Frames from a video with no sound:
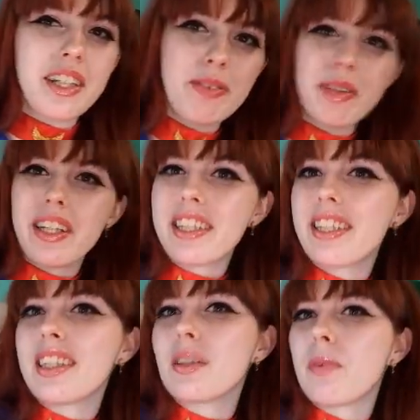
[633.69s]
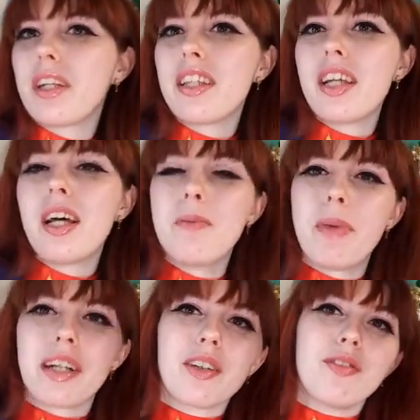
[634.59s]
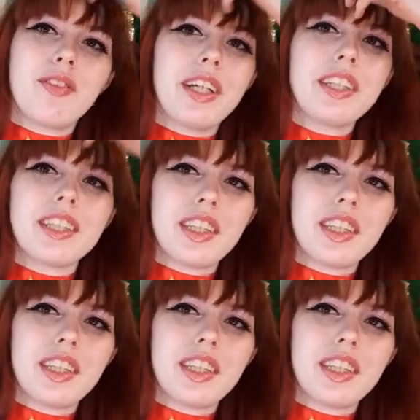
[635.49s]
I feel like this is one of the better fits.